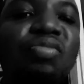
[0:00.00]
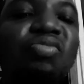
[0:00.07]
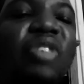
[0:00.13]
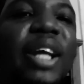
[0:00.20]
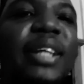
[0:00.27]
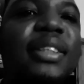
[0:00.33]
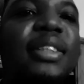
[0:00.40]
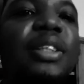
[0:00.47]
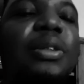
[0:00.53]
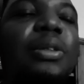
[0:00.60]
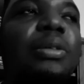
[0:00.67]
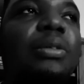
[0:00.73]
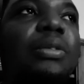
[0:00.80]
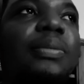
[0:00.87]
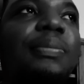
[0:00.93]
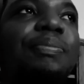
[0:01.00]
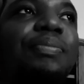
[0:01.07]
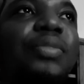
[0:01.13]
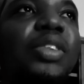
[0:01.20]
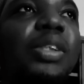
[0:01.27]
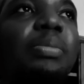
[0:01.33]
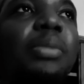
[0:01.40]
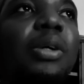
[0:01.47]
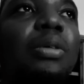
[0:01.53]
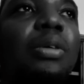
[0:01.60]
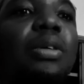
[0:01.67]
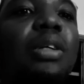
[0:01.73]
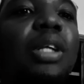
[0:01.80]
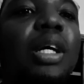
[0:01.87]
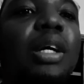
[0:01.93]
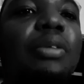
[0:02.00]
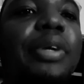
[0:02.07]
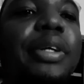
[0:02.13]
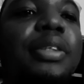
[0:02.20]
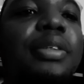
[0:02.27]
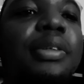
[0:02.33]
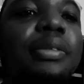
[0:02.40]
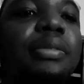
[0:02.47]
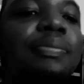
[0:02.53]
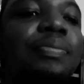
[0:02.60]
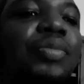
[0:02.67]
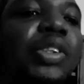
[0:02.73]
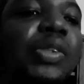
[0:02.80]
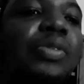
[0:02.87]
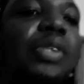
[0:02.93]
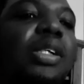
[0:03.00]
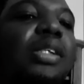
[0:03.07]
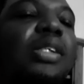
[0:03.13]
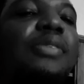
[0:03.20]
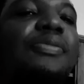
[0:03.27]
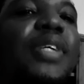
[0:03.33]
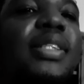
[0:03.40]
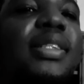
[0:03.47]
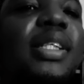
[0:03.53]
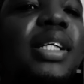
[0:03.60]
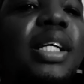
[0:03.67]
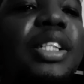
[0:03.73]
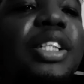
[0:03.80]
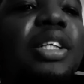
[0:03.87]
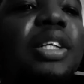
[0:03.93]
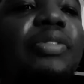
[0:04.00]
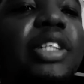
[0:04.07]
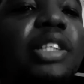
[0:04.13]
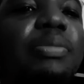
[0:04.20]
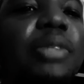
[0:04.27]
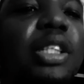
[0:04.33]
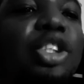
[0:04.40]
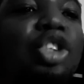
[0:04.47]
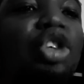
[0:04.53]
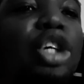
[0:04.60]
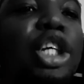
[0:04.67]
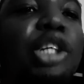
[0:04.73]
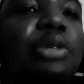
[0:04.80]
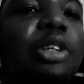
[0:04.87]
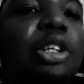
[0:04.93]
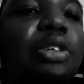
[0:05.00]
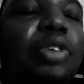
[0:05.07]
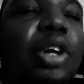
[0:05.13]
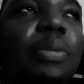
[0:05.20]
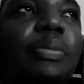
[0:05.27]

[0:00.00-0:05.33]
And so Moron and Grayton were on the investigation of this strange mystery.